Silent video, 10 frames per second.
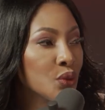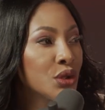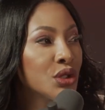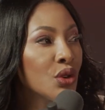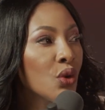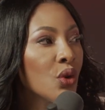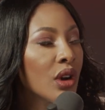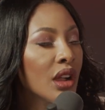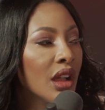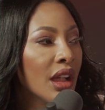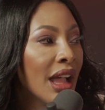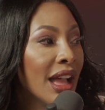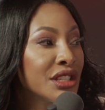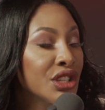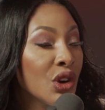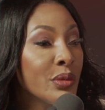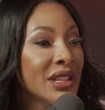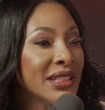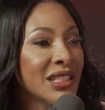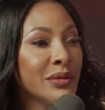So, has your
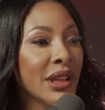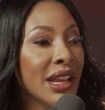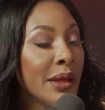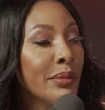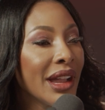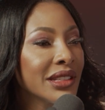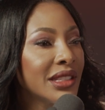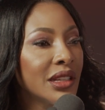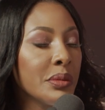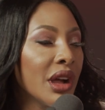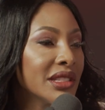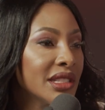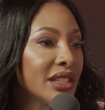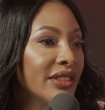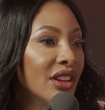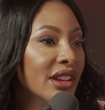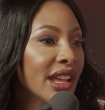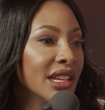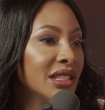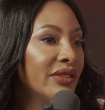business been impacted positively or
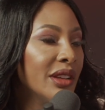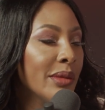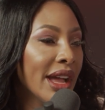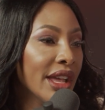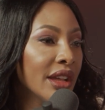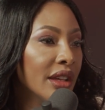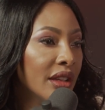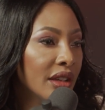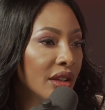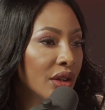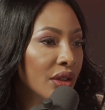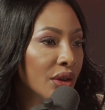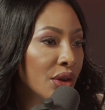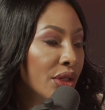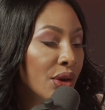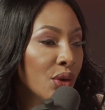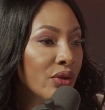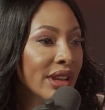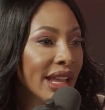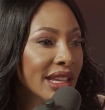negatively by the
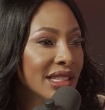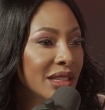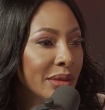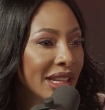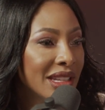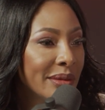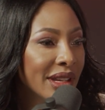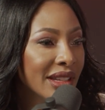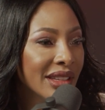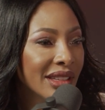COVID nineteen pandemic?